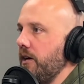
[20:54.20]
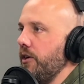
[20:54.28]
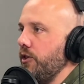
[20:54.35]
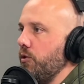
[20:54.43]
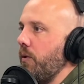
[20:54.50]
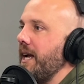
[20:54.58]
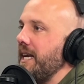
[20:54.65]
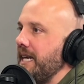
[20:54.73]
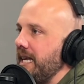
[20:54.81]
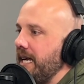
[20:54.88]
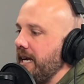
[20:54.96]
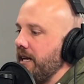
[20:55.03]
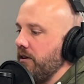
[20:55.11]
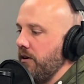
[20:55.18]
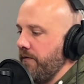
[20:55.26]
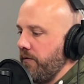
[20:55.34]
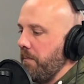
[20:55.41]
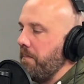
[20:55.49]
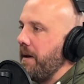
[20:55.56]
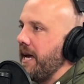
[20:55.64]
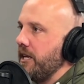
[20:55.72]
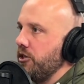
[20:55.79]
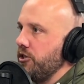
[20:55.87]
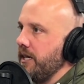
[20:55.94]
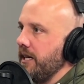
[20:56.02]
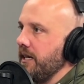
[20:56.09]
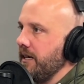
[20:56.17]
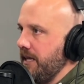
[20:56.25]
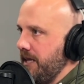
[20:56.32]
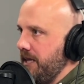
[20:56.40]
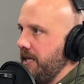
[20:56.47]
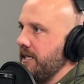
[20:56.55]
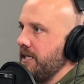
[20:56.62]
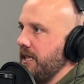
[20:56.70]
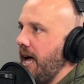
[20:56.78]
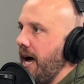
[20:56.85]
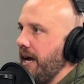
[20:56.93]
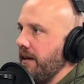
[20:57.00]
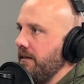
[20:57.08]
do I need for managing this line.